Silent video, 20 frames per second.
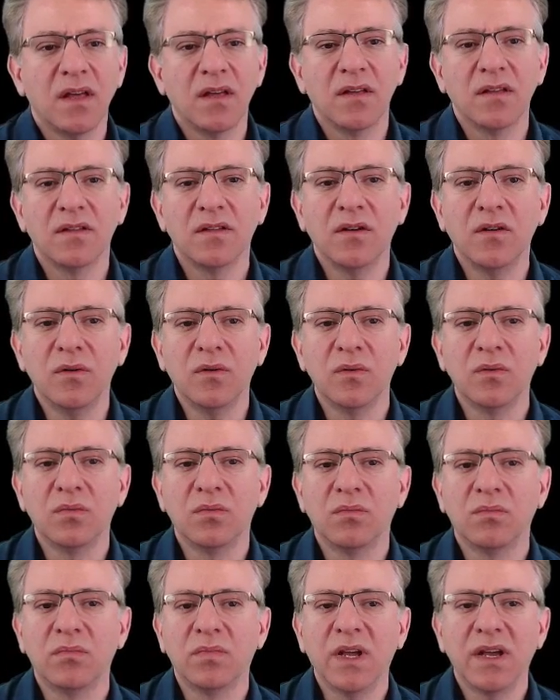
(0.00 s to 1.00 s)
so
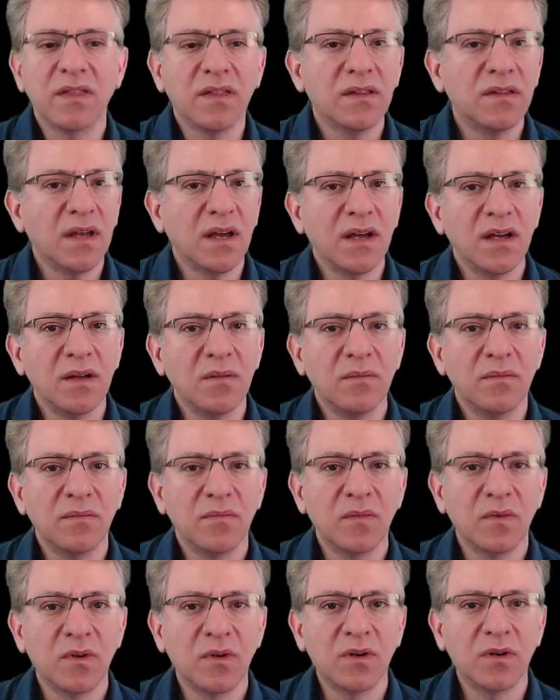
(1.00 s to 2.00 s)
take the time,
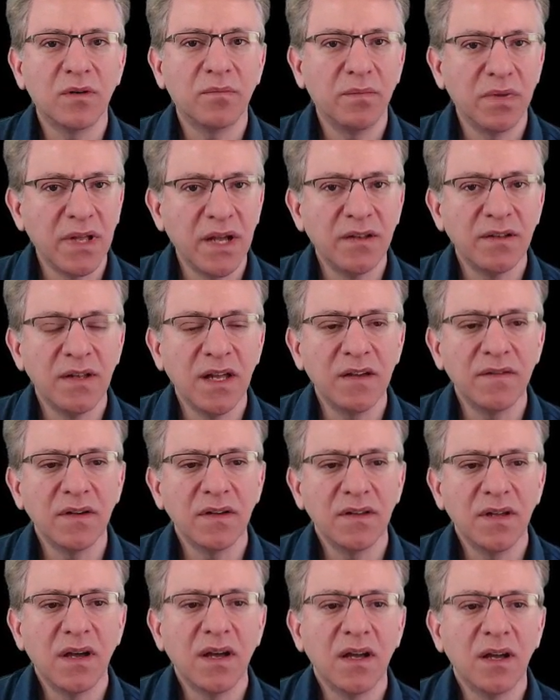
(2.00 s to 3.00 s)
or plan on having
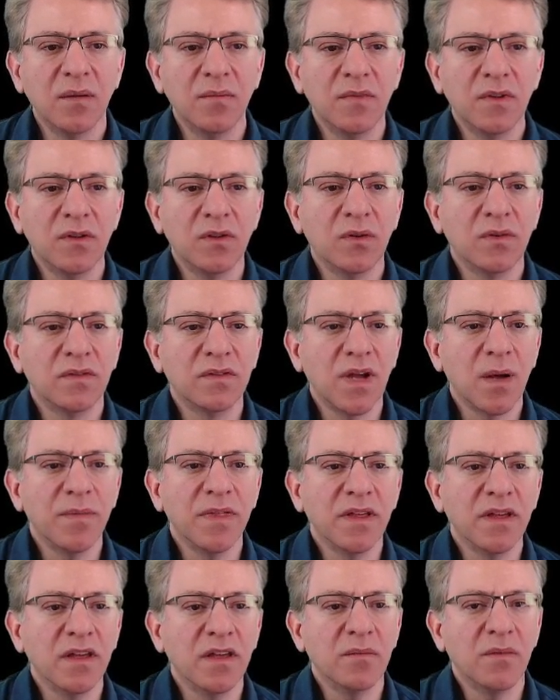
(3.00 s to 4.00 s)
time, to stop
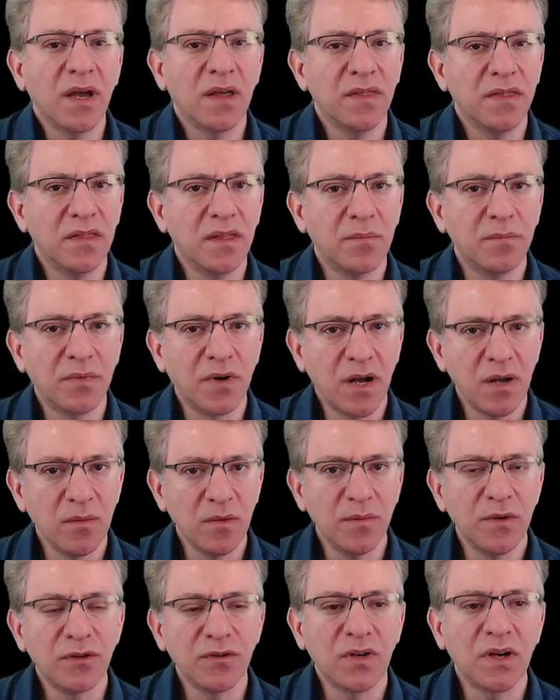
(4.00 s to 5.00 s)
thinking about the problem
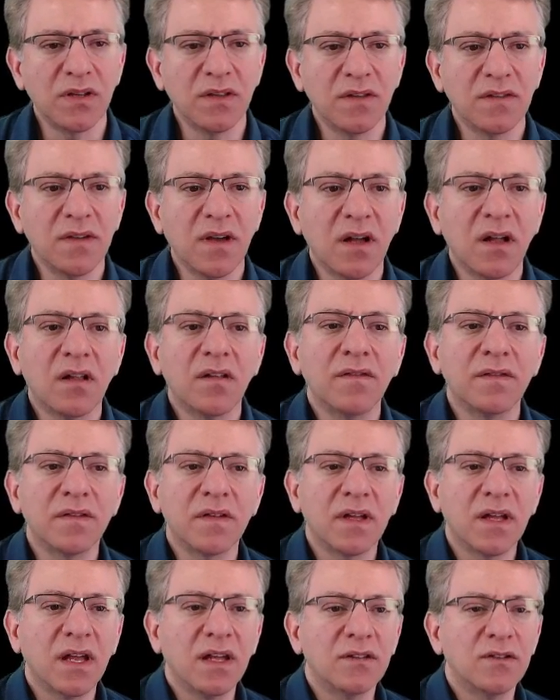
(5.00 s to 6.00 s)
you're trying to solve
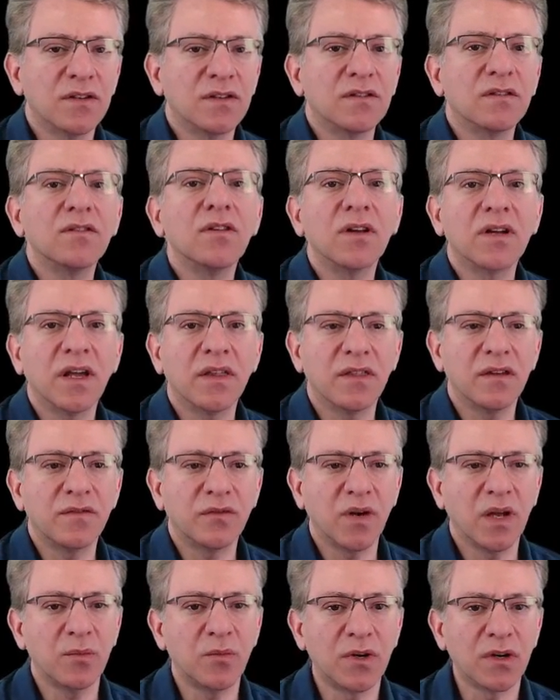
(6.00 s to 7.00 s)
and just look at the
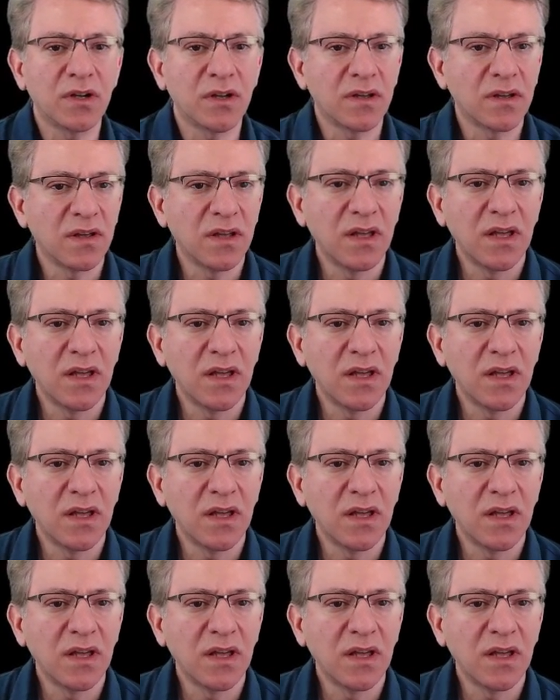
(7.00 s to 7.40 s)
framework.